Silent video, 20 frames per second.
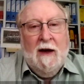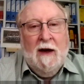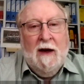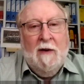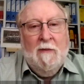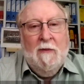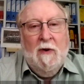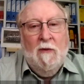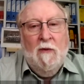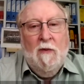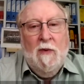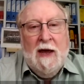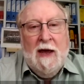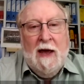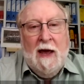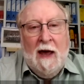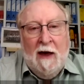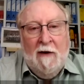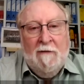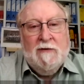We
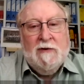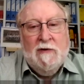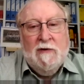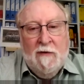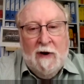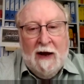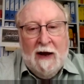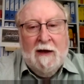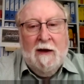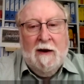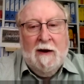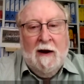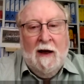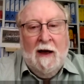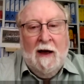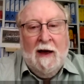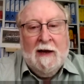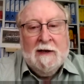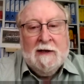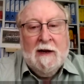have to
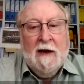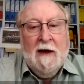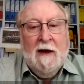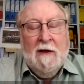recognize